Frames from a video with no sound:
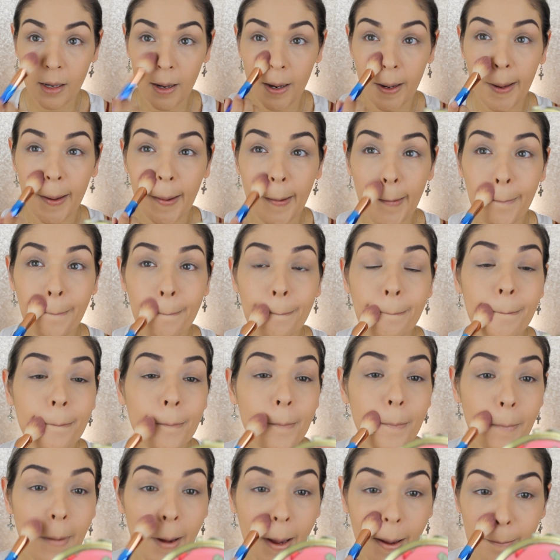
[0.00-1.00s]
I
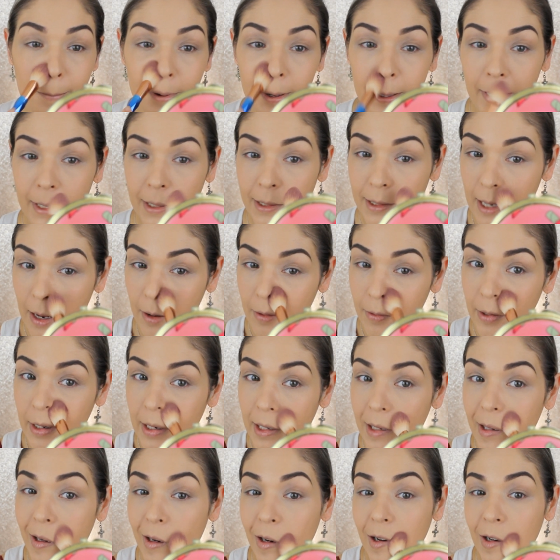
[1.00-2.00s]
am bringing it down right
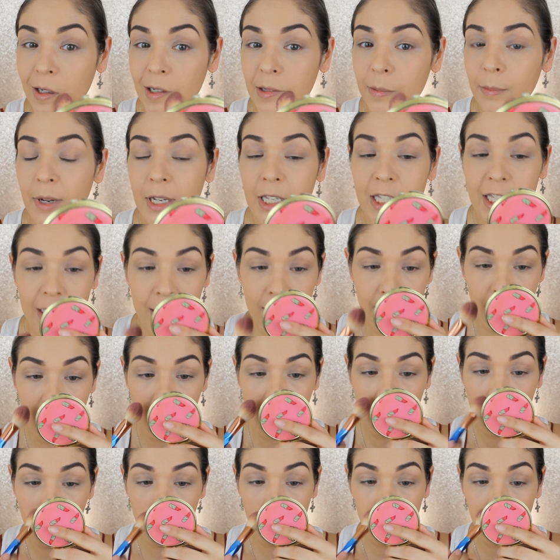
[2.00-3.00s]
here into my
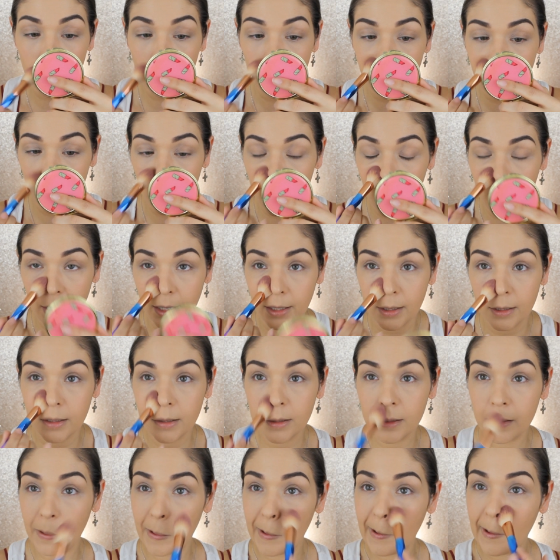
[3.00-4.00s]
smile
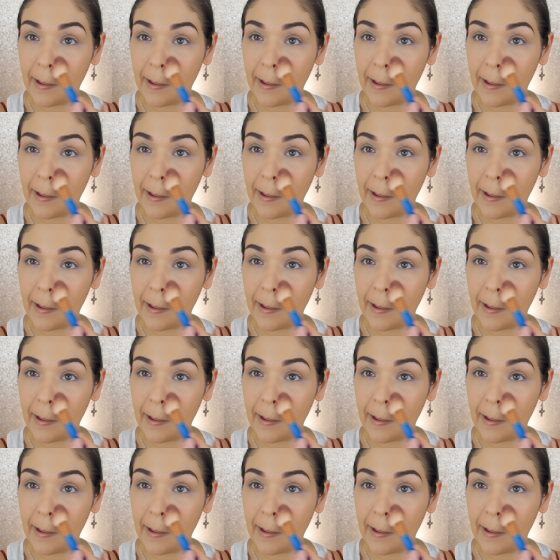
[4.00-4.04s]
lines.